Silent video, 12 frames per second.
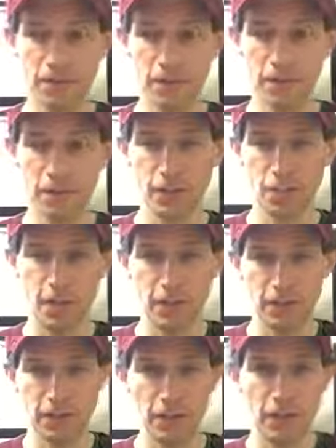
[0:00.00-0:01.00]
So that's why
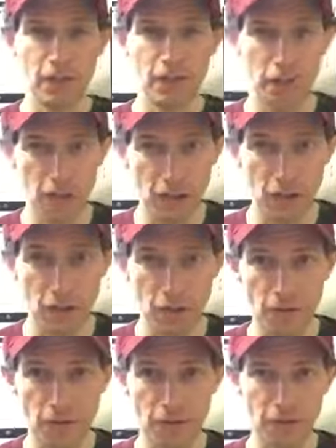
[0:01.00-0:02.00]
it starts as a
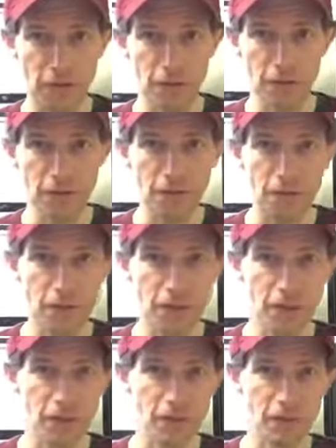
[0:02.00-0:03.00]
syndrome, because they don't really
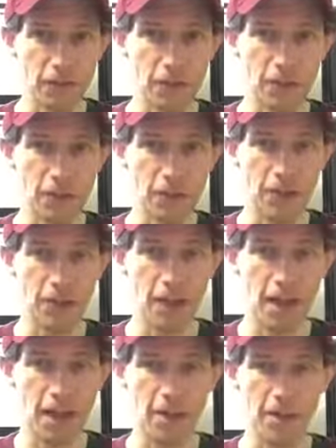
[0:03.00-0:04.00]
fully understand what's
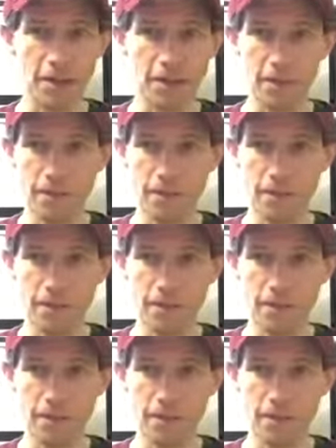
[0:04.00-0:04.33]
happening.